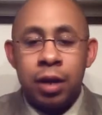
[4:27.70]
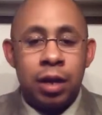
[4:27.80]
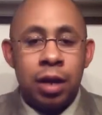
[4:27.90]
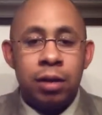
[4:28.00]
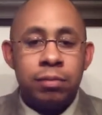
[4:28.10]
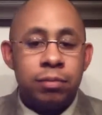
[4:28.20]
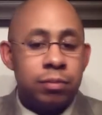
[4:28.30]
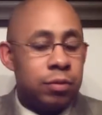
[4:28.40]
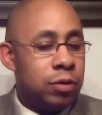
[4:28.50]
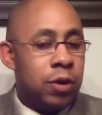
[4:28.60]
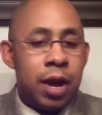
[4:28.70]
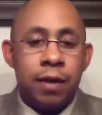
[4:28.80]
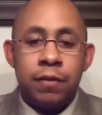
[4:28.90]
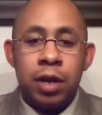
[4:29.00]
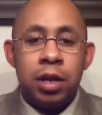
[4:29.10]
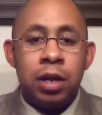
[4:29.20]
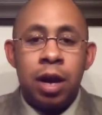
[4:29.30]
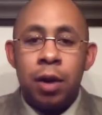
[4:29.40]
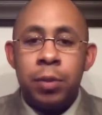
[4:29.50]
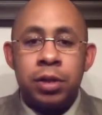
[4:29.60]
Again, you have any
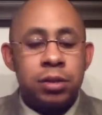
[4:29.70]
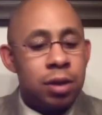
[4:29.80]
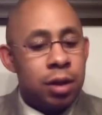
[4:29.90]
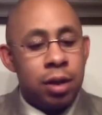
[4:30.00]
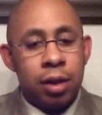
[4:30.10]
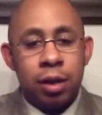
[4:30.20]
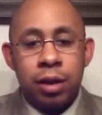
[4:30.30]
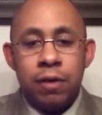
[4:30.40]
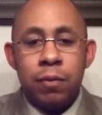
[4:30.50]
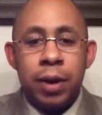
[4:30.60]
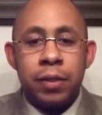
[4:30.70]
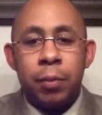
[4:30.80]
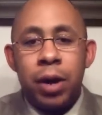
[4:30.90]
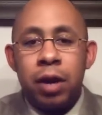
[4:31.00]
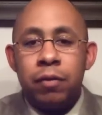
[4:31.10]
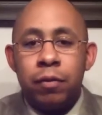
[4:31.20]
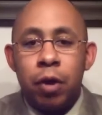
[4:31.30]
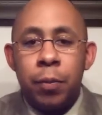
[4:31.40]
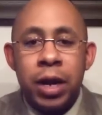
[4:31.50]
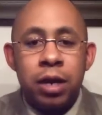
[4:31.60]
comments, leave them at the bottom of
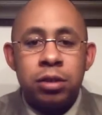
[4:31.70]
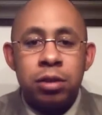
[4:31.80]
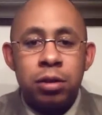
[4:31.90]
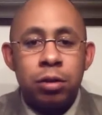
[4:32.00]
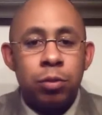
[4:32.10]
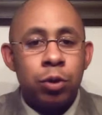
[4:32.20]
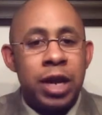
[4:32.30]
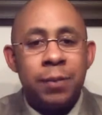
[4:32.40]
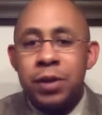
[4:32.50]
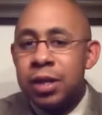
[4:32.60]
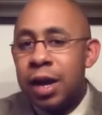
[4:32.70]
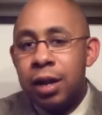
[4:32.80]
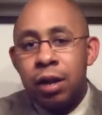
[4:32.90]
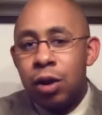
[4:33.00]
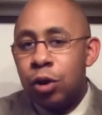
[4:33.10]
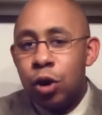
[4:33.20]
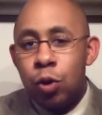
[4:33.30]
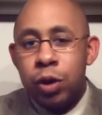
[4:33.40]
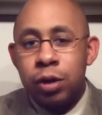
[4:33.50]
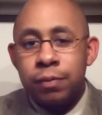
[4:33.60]
our page. We'll keep the dialogue
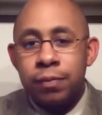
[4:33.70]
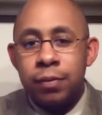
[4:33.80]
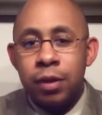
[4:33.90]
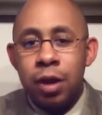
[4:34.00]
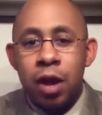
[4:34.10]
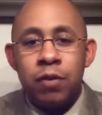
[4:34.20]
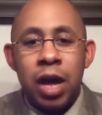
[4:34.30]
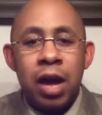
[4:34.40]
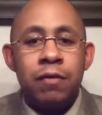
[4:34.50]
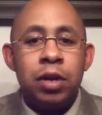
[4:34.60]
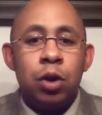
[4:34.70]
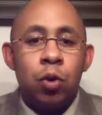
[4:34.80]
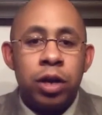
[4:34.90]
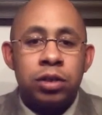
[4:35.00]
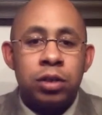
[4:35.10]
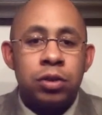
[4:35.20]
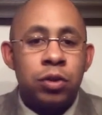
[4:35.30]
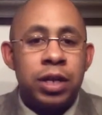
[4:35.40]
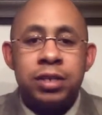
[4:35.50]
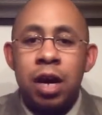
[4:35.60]
going. If you have any questions or
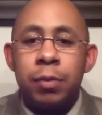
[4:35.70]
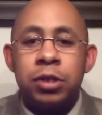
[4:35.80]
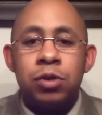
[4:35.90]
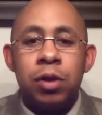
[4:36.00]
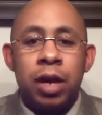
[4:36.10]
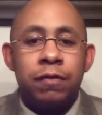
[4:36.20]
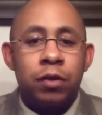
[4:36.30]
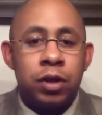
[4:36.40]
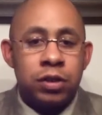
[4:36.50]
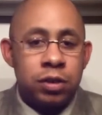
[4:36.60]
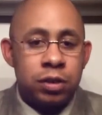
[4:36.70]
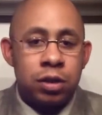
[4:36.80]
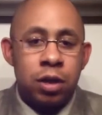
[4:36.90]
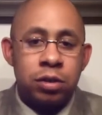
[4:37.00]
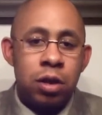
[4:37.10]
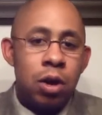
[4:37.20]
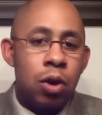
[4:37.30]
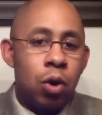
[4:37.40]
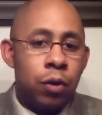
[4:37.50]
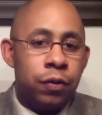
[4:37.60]
any topics you'd like for us to discuss
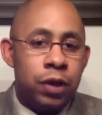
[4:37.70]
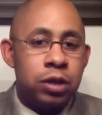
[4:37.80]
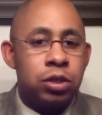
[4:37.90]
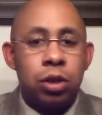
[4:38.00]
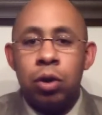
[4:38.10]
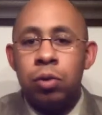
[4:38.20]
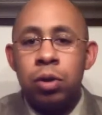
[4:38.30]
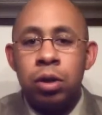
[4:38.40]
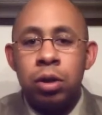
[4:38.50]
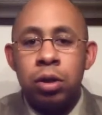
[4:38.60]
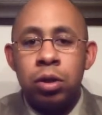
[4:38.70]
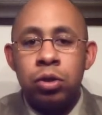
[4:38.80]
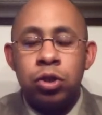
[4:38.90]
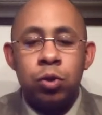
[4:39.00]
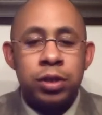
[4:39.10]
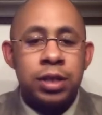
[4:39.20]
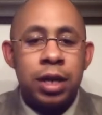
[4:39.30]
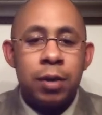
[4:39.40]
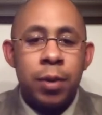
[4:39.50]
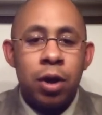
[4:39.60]
on this show, shoot us an
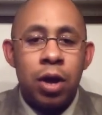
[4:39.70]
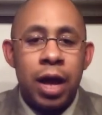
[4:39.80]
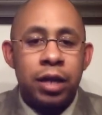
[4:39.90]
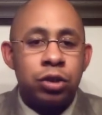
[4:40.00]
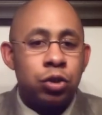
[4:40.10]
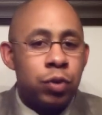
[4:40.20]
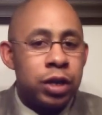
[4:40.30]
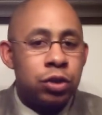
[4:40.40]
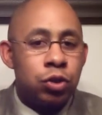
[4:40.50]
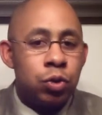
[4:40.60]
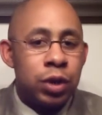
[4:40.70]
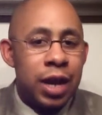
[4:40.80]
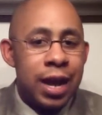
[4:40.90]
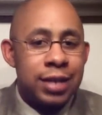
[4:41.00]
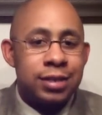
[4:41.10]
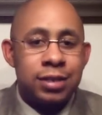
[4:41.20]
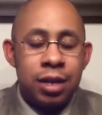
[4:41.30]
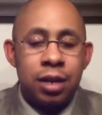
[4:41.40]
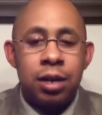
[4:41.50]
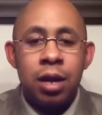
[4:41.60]
email at
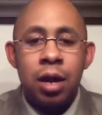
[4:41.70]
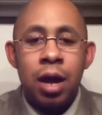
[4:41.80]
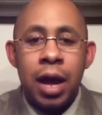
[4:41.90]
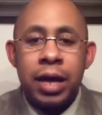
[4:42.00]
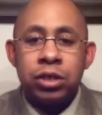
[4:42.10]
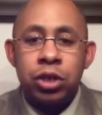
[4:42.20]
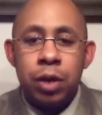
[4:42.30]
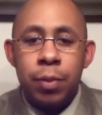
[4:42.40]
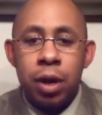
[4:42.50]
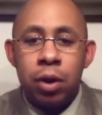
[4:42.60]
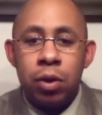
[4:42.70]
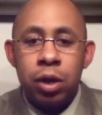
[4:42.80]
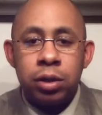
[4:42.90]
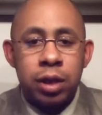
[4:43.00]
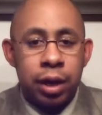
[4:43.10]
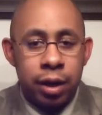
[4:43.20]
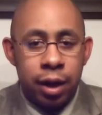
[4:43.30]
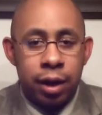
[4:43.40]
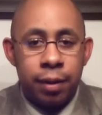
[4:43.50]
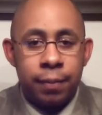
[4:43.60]

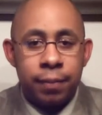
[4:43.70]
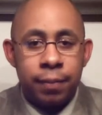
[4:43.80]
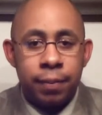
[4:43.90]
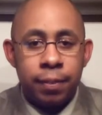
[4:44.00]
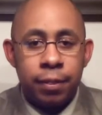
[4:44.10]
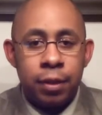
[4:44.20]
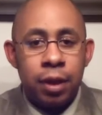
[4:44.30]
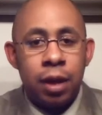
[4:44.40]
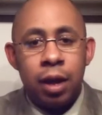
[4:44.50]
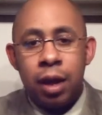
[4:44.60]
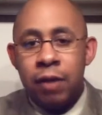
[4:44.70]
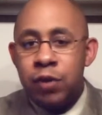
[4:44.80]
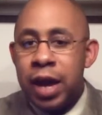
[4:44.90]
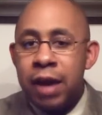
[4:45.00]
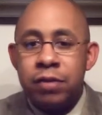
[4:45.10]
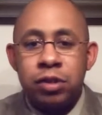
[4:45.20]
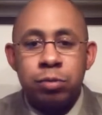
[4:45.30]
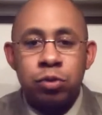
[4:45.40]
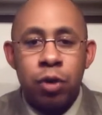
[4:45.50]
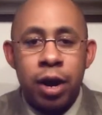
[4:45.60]
straightshootingst@gmail.com. And if you haven't
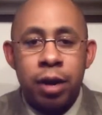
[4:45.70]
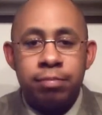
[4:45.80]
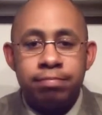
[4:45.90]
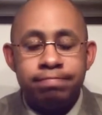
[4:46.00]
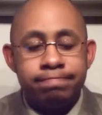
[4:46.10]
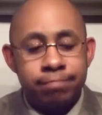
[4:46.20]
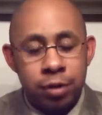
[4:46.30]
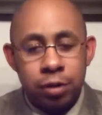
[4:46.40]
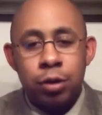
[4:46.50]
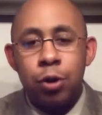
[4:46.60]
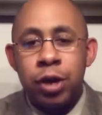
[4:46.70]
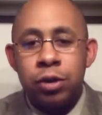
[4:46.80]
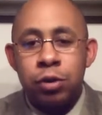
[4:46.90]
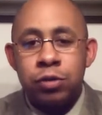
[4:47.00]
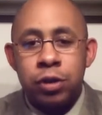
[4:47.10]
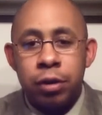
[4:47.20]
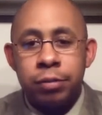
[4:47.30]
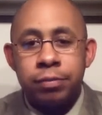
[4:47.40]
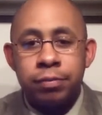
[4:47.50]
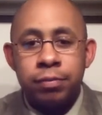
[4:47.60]
subscribed, go ahead and do so.
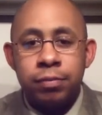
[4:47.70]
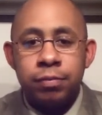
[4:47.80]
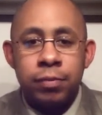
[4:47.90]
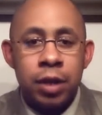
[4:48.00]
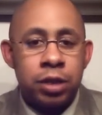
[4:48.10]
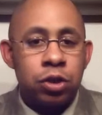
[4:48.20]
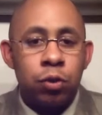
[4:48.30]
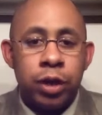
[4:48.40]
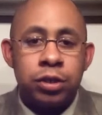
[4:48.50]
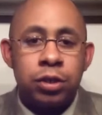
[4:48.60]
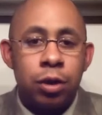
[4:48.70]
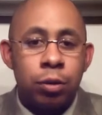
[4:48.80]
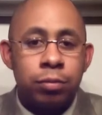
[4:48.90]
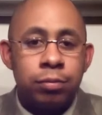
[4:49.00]
It's a great show.